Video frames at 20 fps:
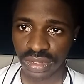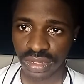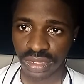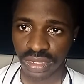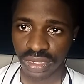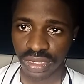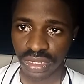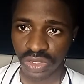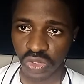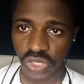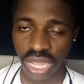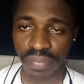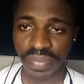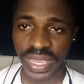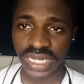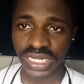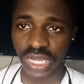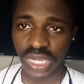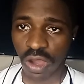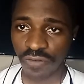You can be in the
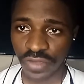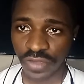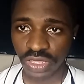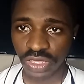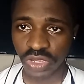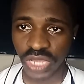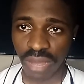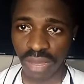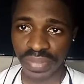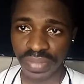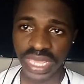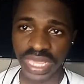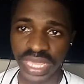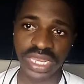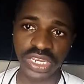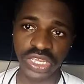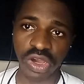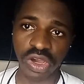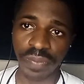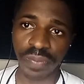office, you can be in
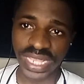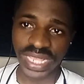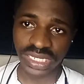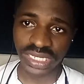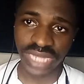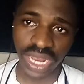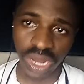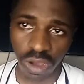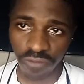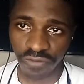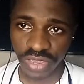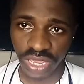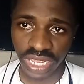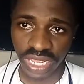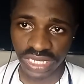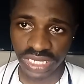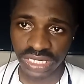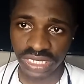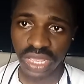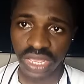your personal office
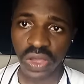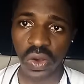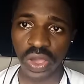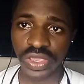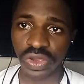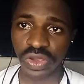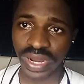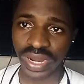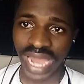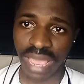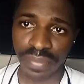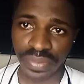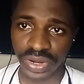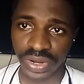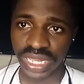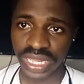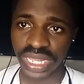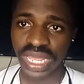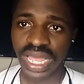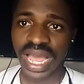or in your
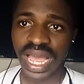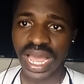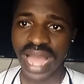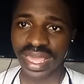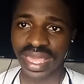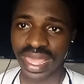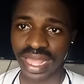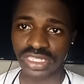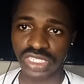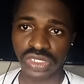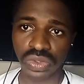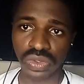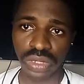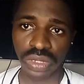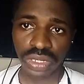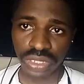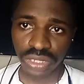library and get to